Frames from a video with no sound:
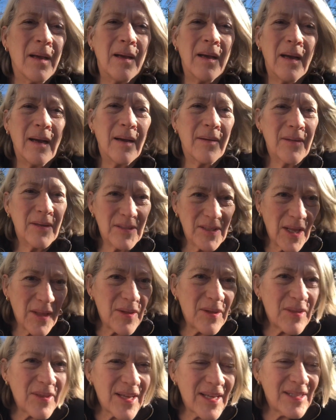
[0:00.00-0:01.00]
Uh, there's
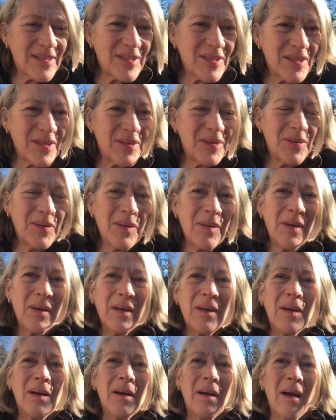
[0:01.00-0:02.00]
other things too,
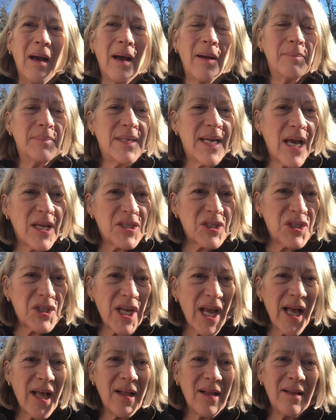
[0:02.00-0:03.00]
um,
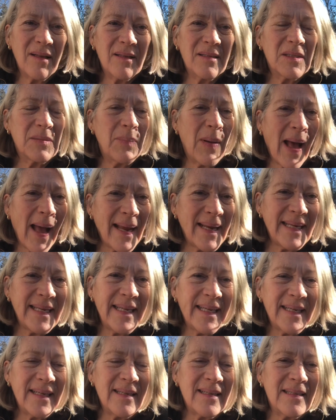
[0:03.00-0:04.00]
nutshells, pine
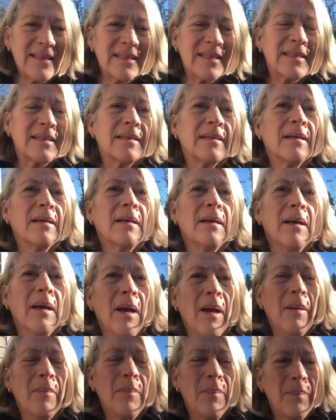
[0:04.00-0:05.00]
needles
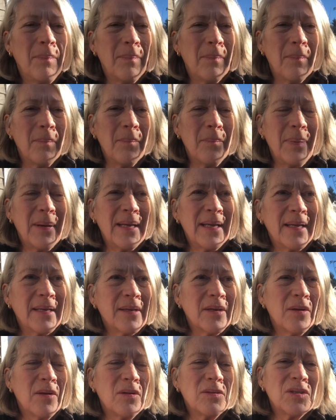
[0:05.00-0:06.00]
but it
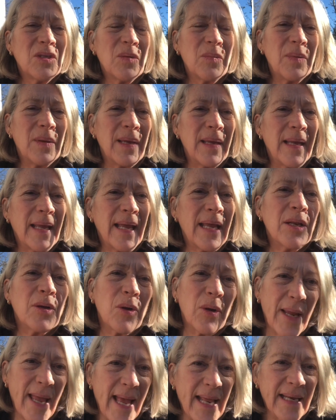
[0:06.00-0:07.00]
can also be
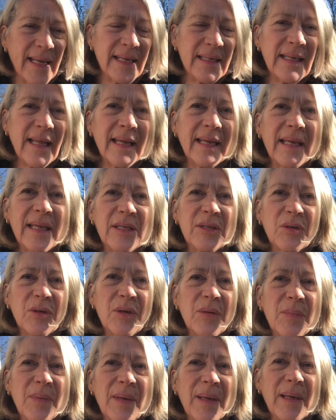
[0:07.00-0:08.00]
inorganic, like it
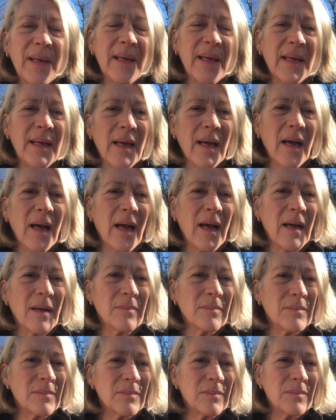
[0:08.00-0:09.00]
could be
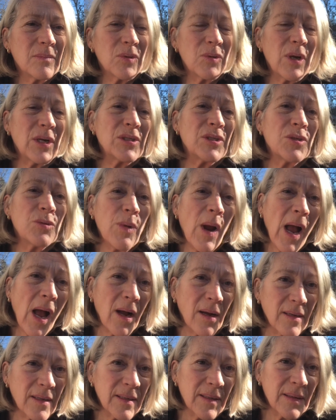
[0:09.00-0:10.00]
um, crushed
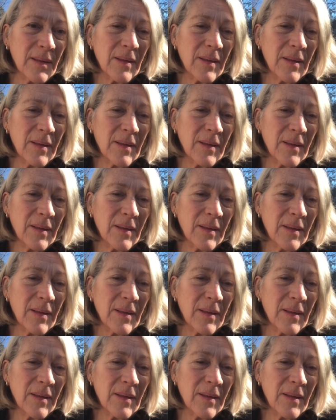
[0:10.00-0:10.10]
rock